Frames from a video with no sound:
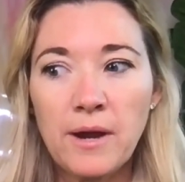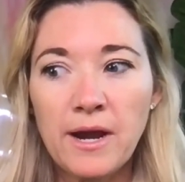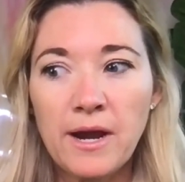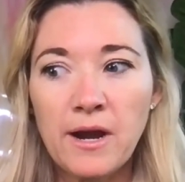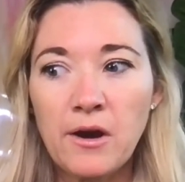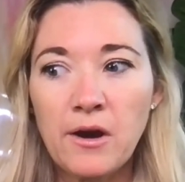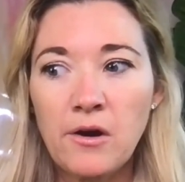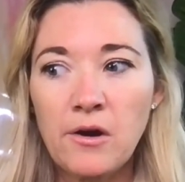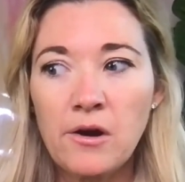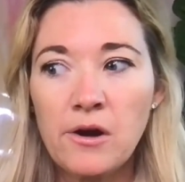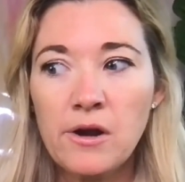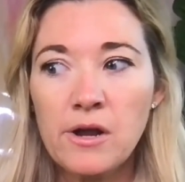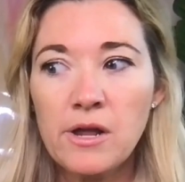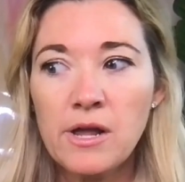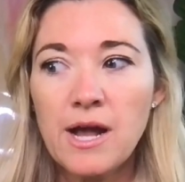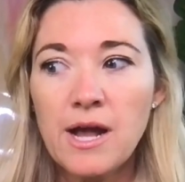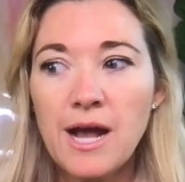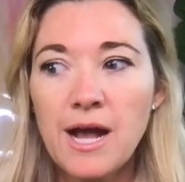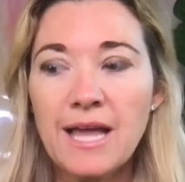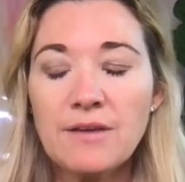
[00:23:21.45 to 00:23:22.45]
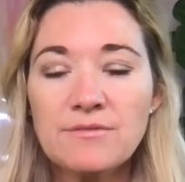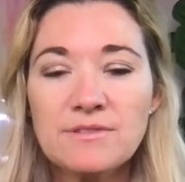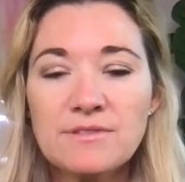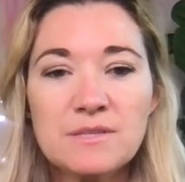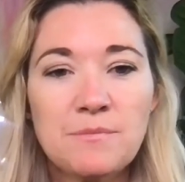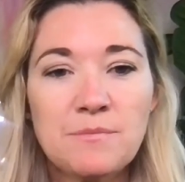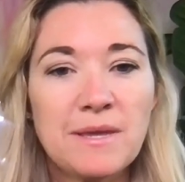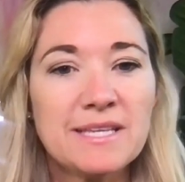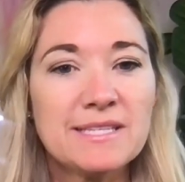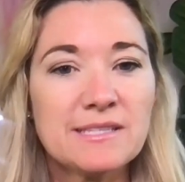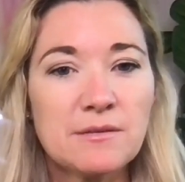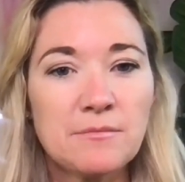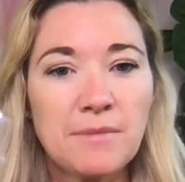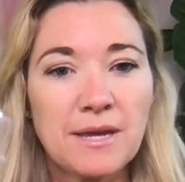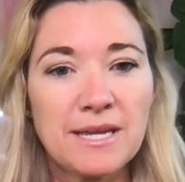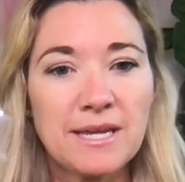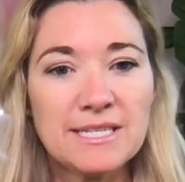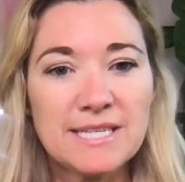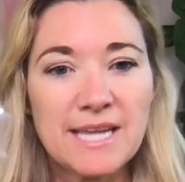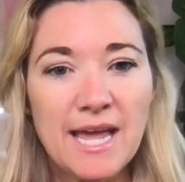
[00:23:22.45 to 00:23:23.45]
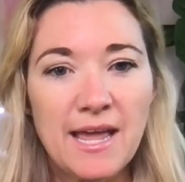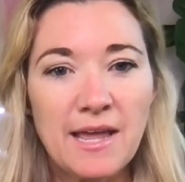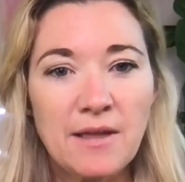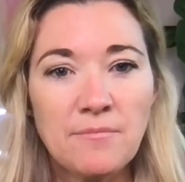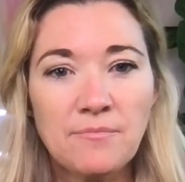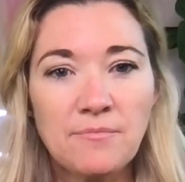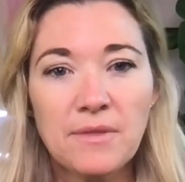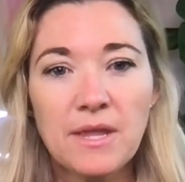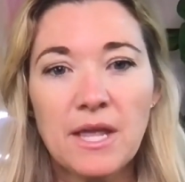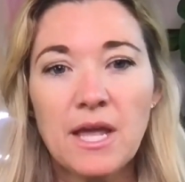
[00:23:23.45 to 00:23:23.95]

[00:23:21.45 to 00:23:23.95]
where I have space in my day.